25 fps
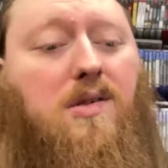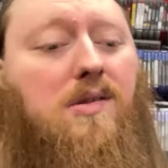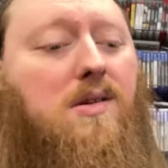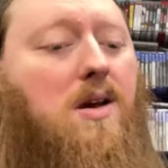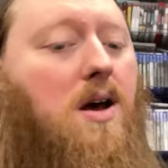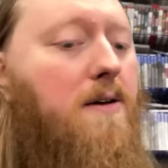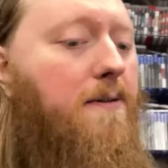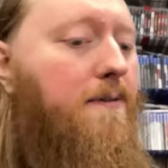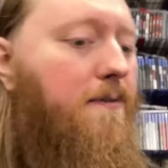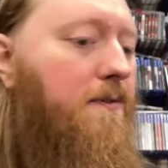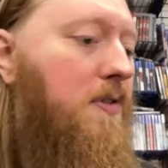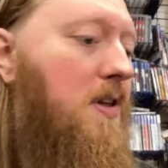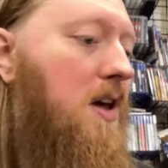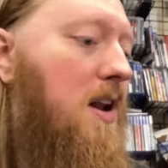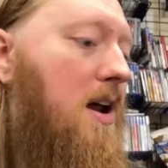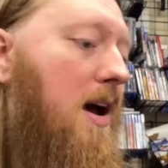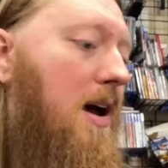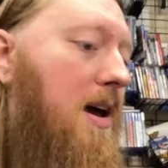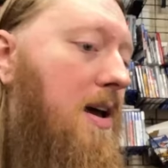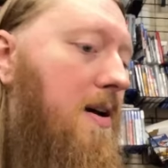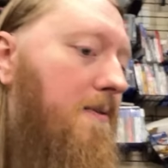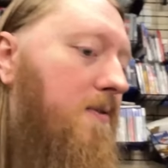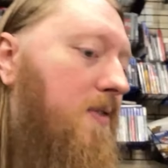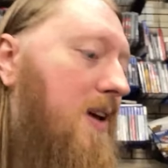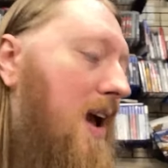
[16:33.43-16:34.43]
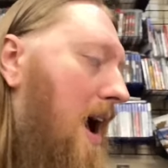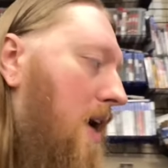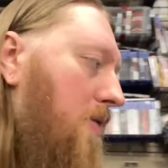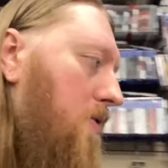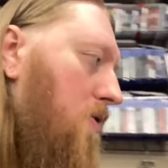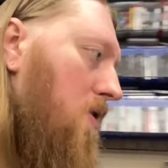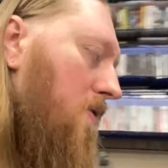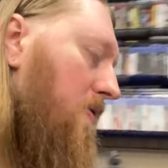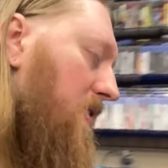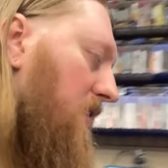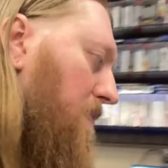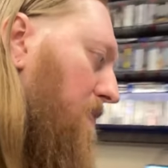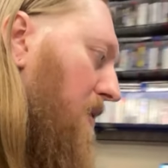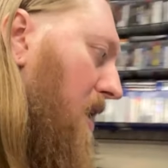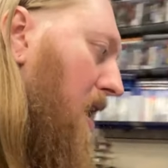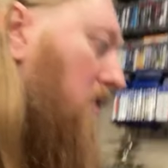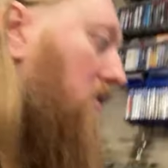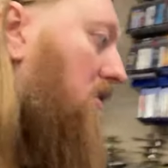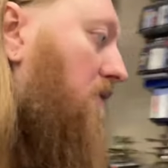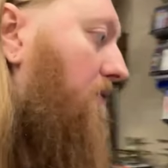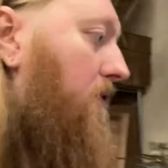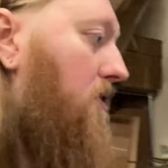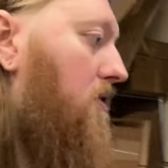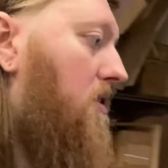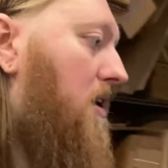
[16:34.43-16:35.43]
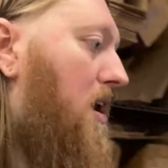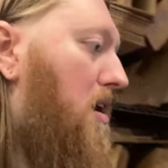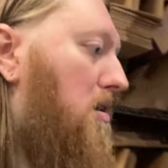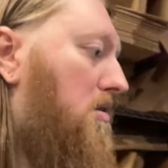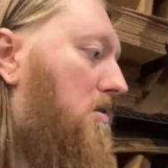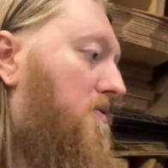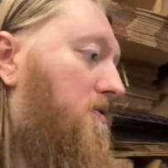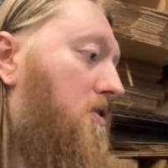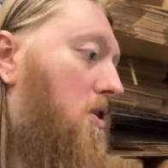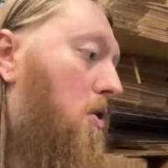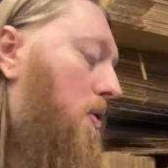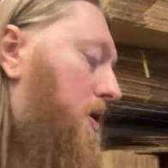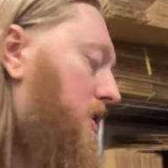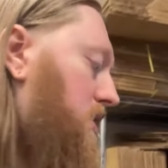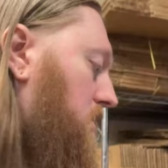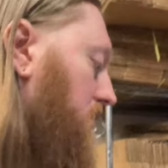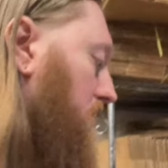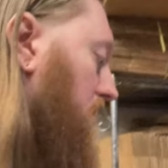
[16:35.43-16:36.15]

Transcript: stuff that I have gathered over the past few days of going to